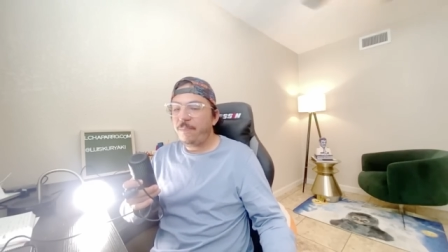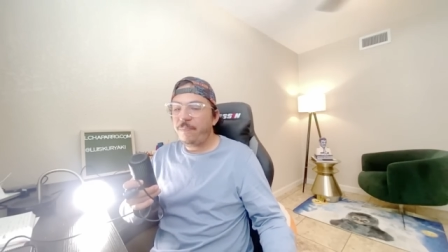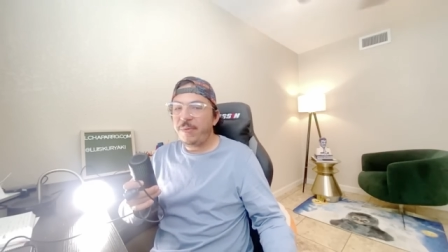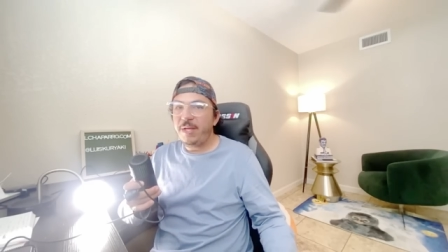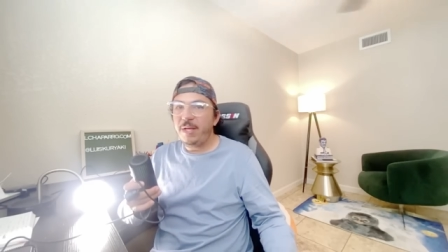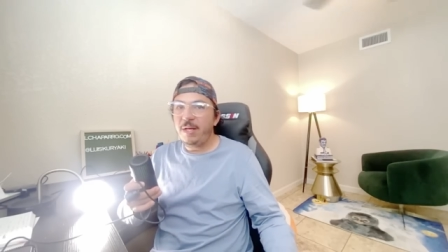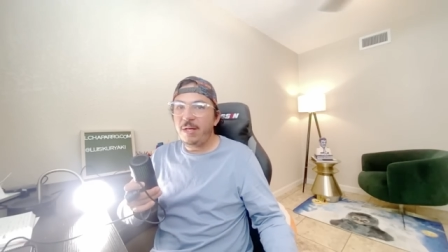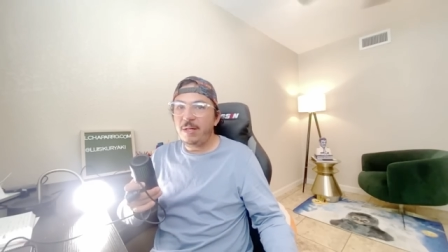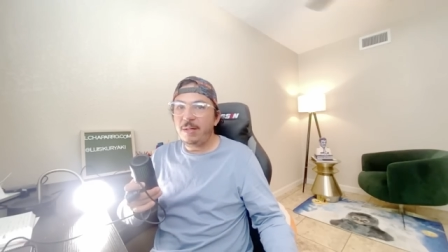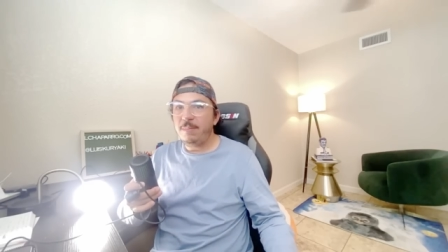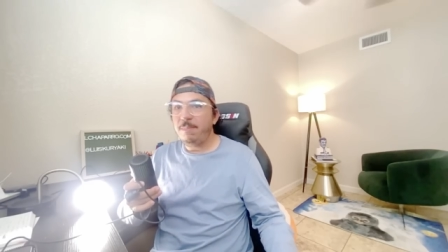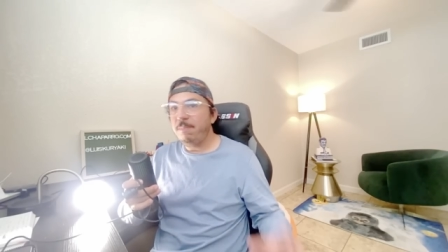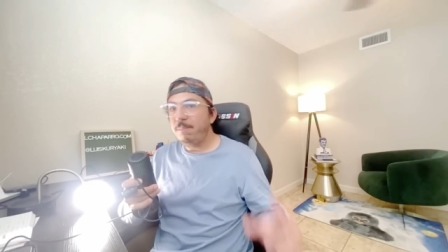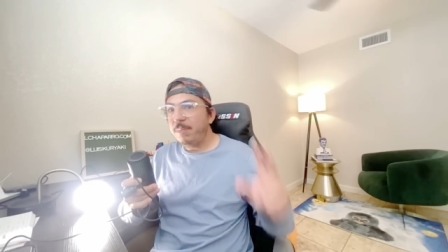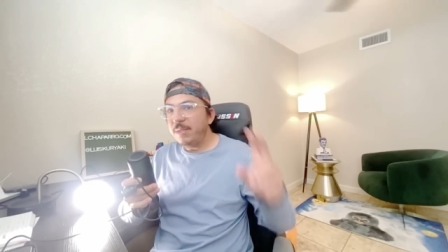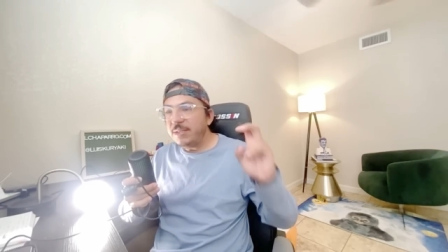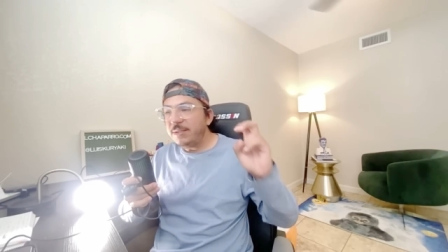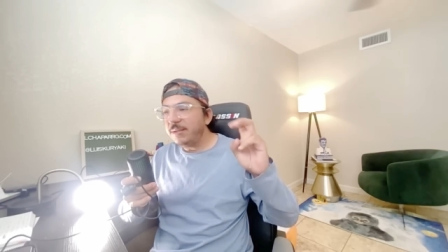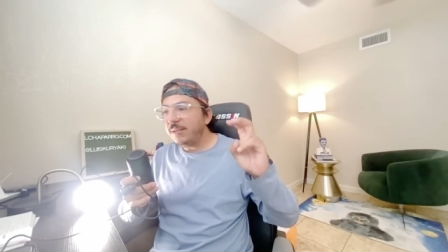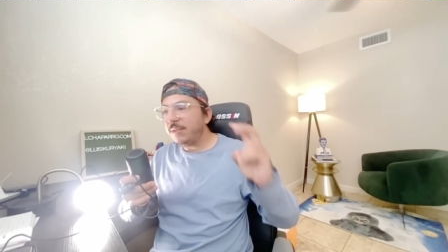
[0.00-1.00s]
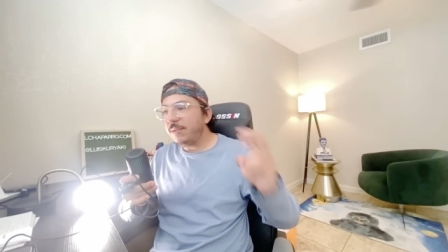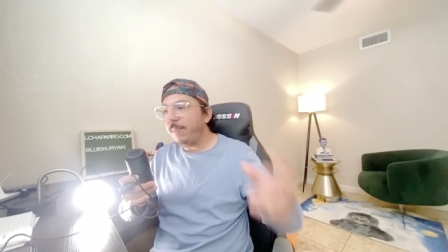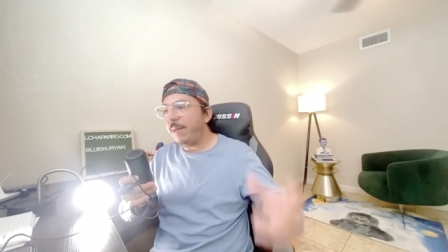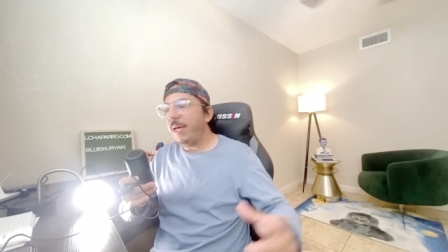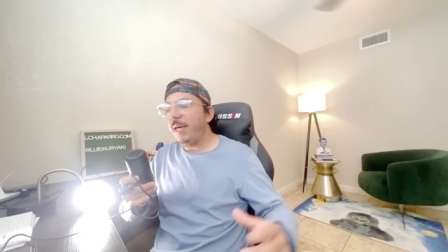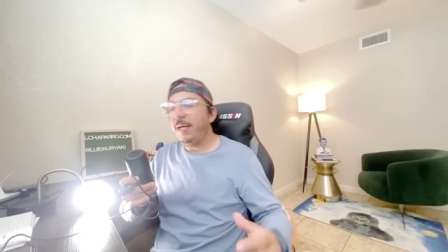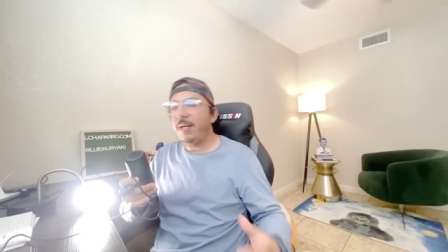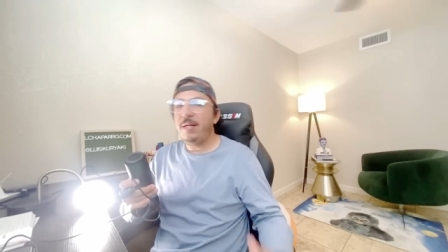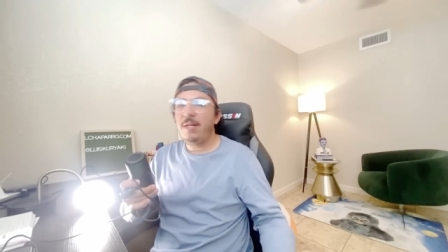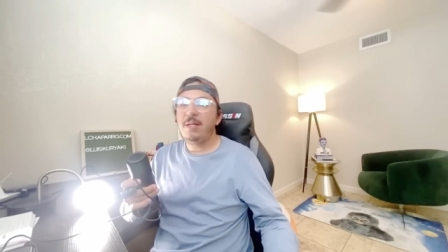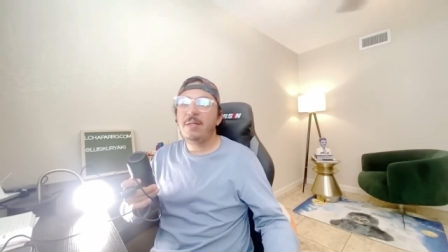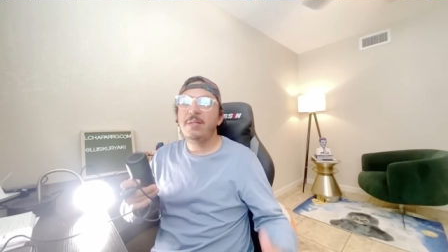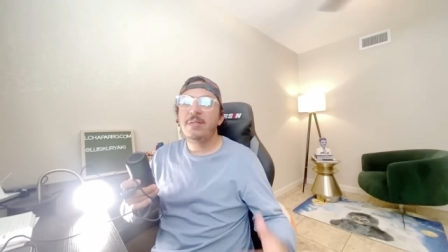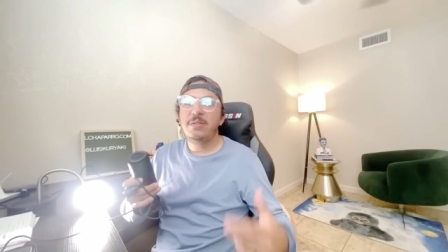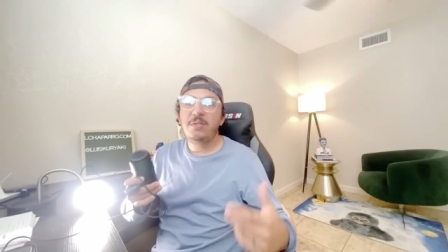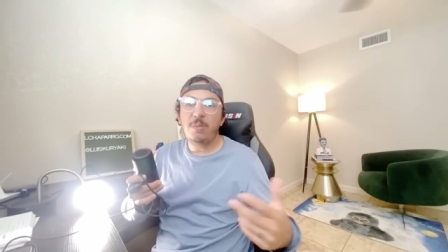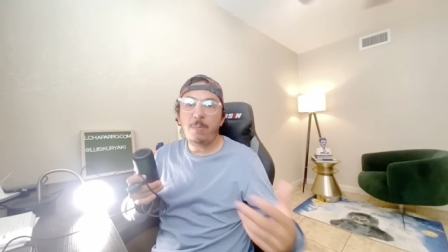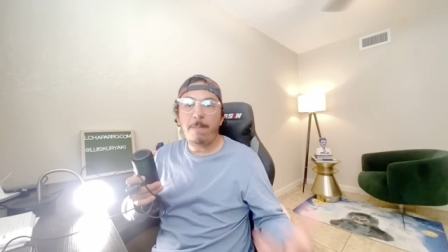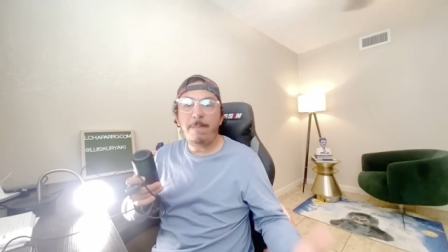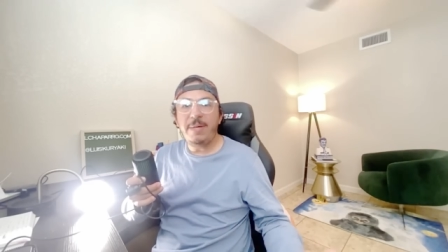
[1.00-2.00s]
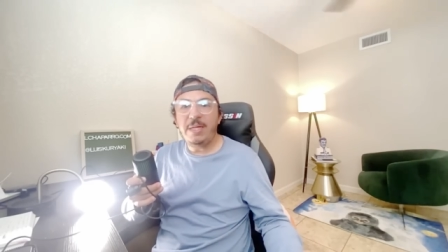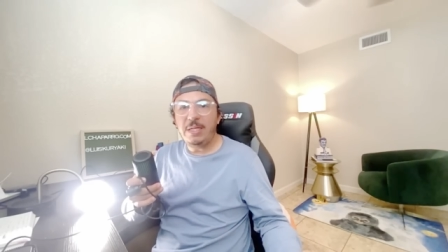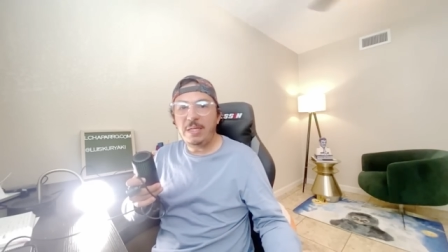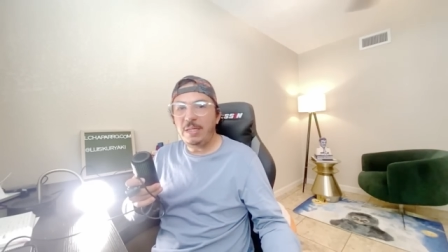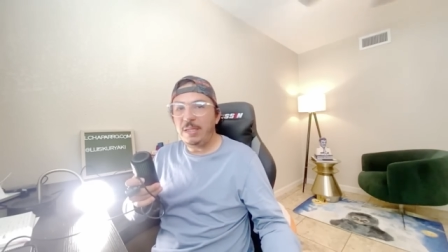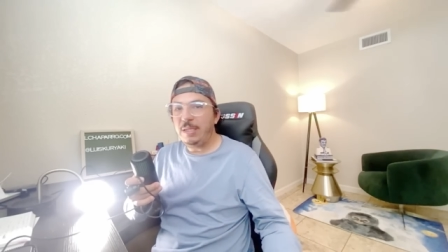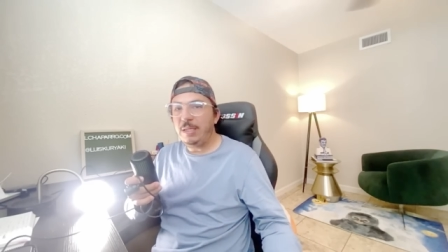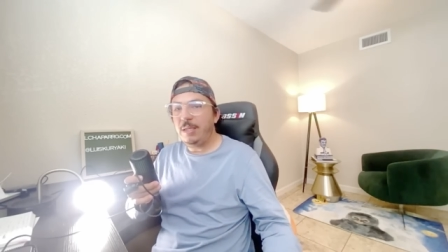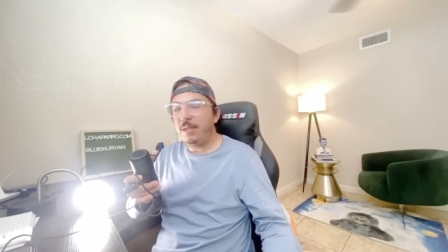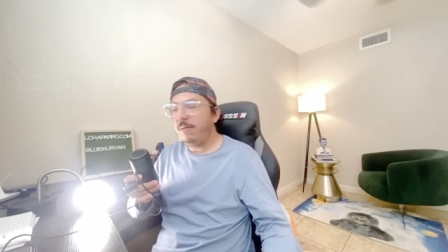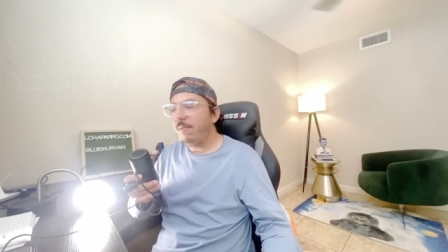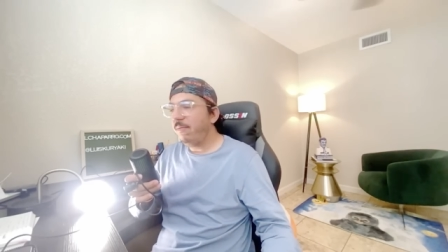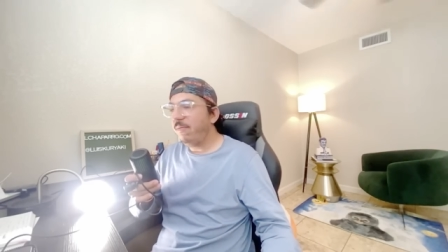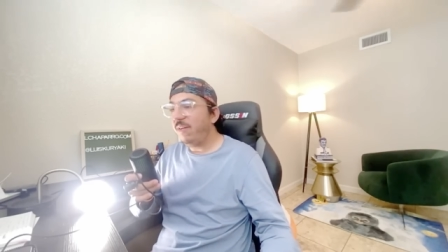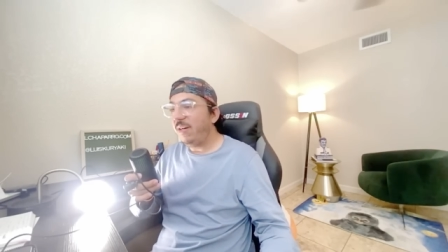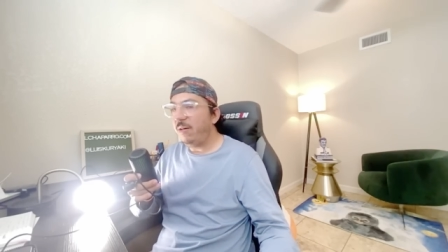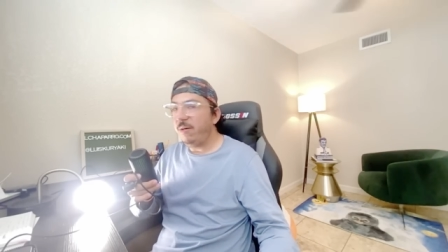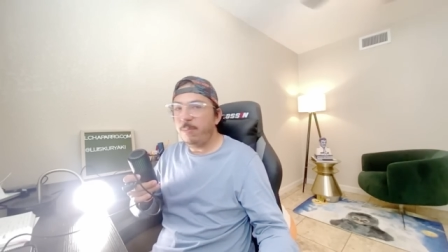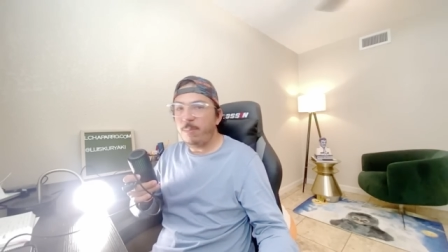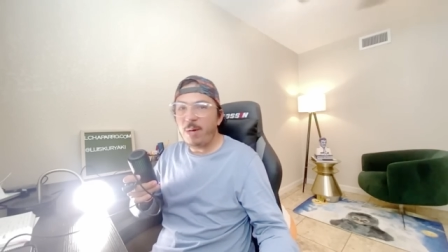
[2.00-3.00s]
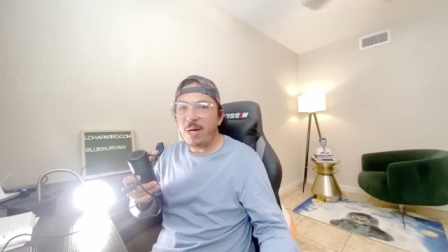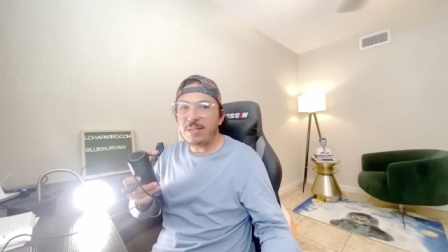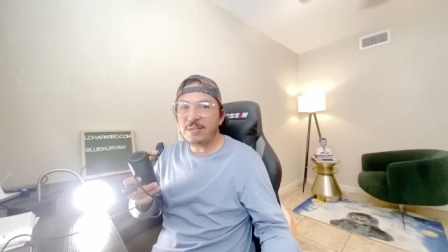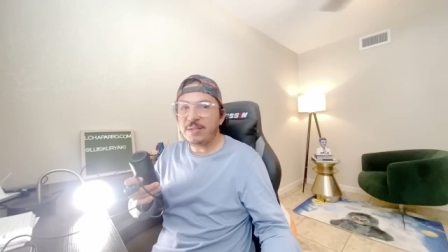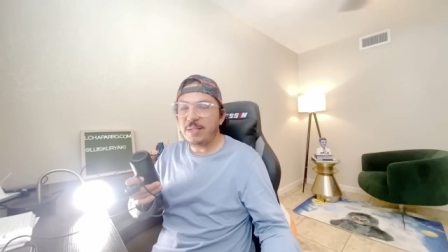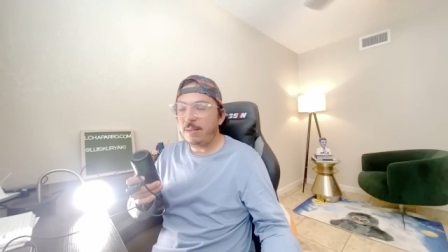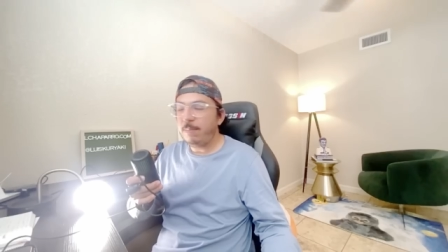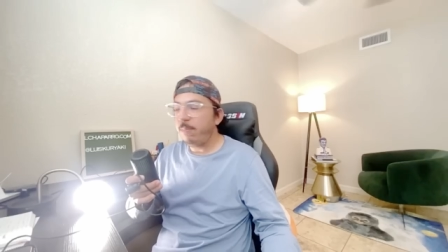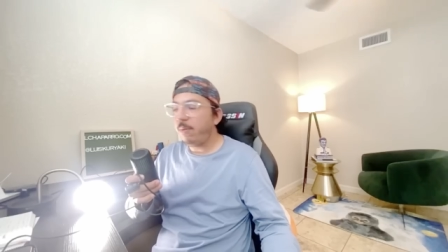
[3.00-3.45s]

um, businessman to be very present.